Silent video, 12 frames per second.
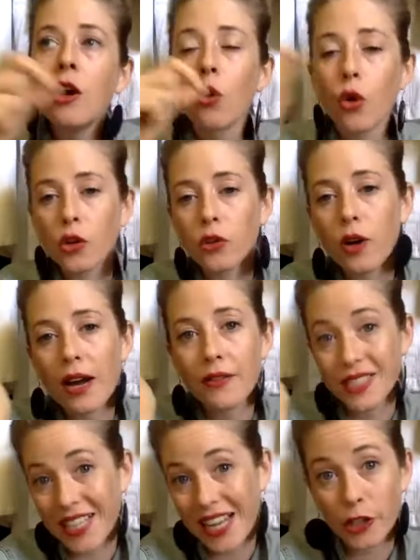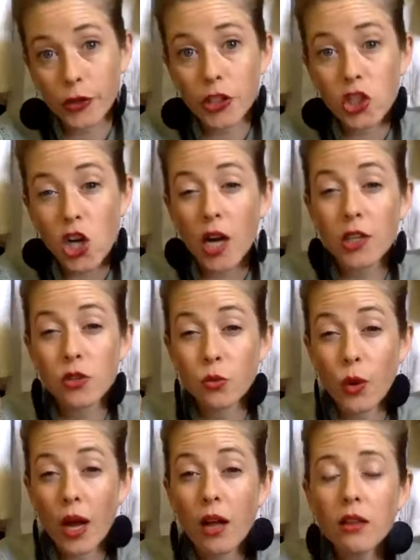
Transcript: or they'll have the tailoring chalk as well.